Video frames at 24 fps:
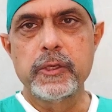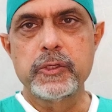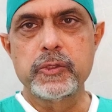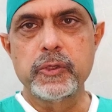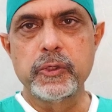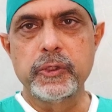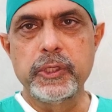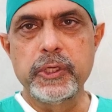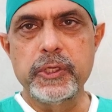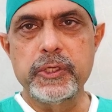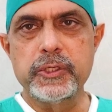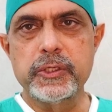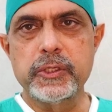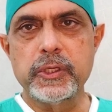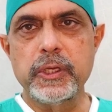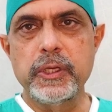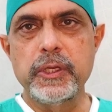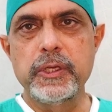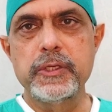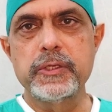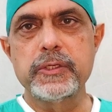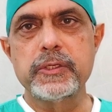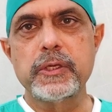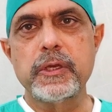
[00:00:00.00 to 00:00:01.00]
So this
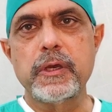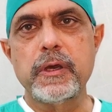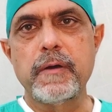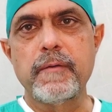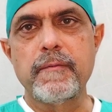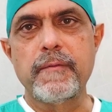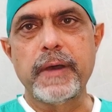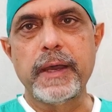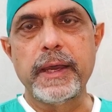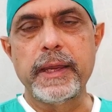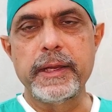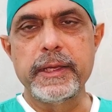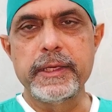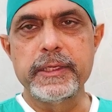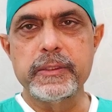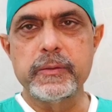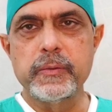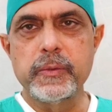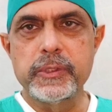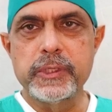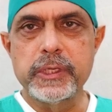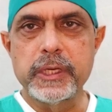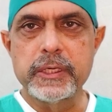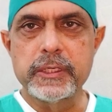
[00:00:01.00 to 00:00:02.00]
is a
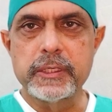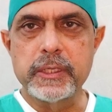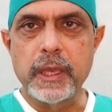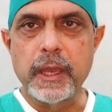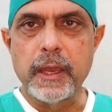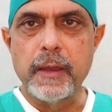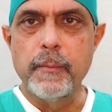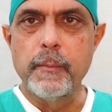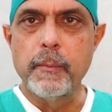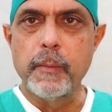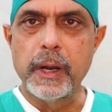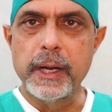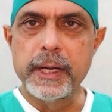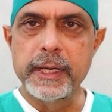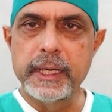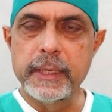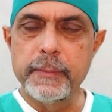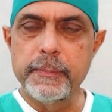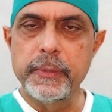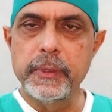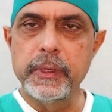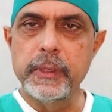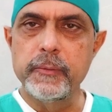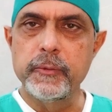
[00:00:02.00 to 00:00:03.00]
virus which has
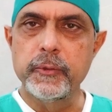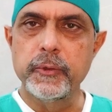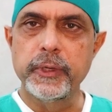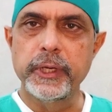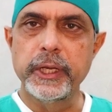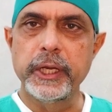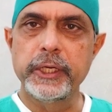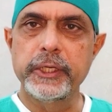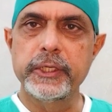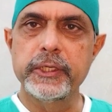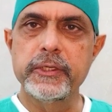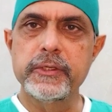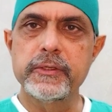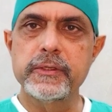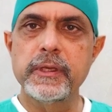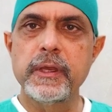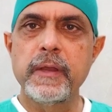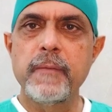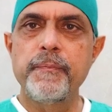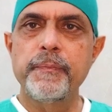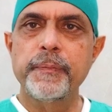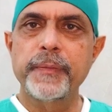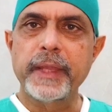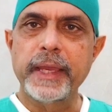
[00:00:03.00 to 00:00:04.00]
multiple mutations
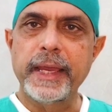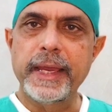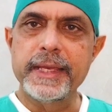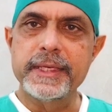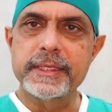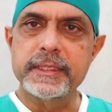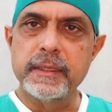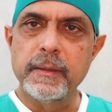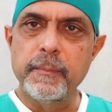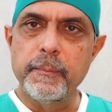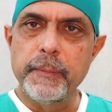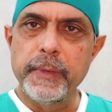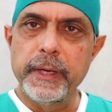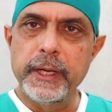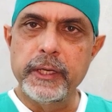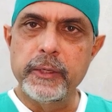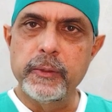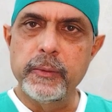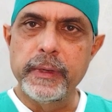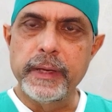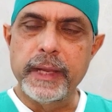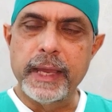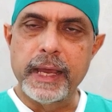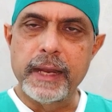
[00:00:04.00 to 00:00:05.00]
as compared
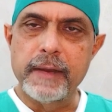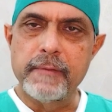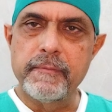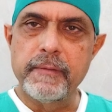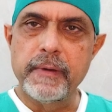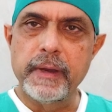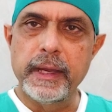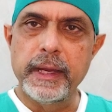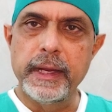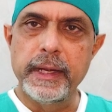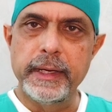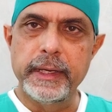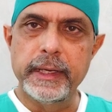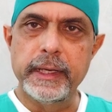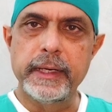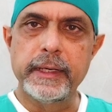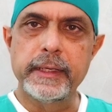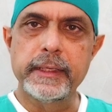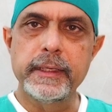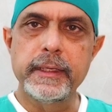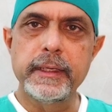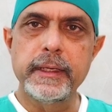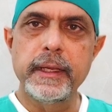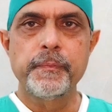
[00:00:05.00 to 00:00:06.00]
to an Alpha and
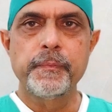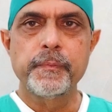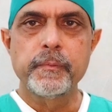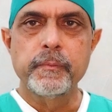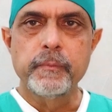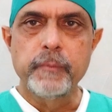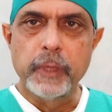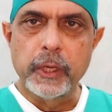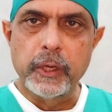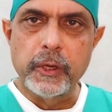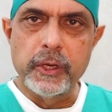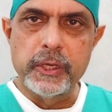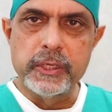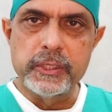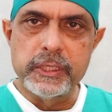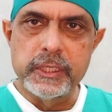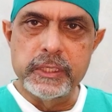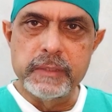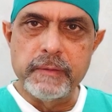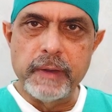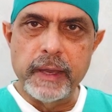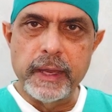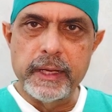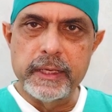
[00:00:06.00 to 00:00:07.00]
Delta. Because
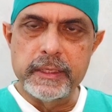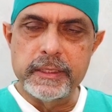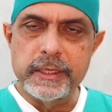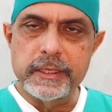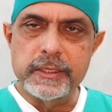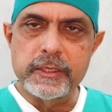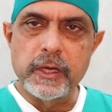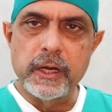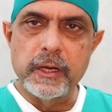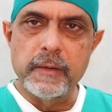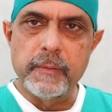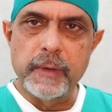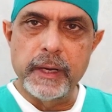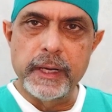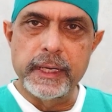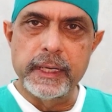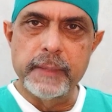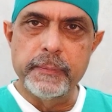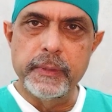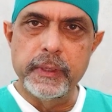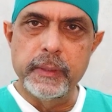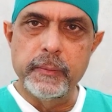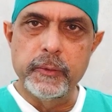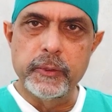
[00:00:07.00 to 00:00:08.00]
this virus has got
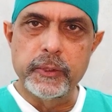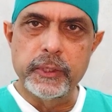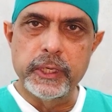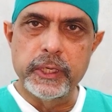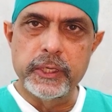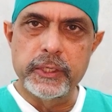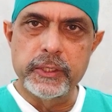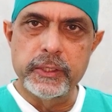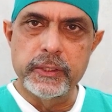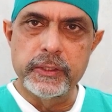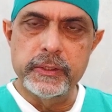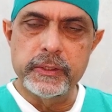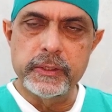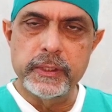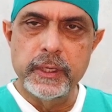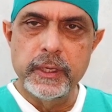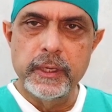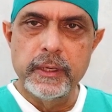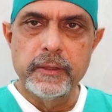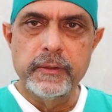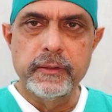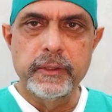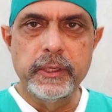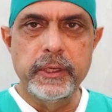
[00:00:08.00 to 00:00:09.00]
multiple
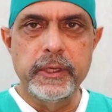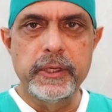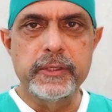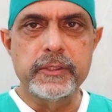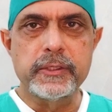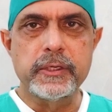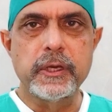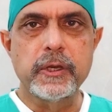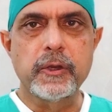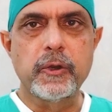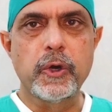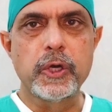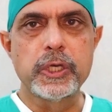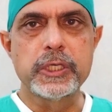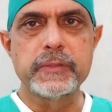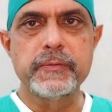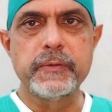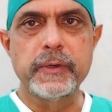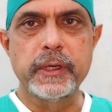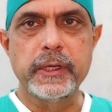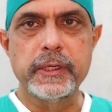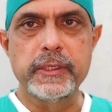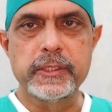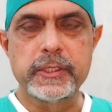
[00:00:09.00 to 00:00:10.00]
mutations, there is a
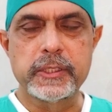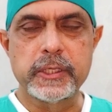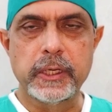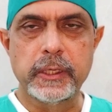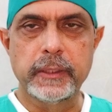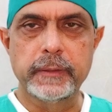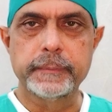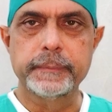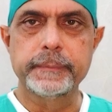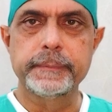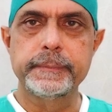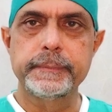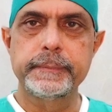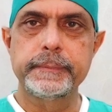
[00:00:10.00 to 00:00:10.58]
cause for concern.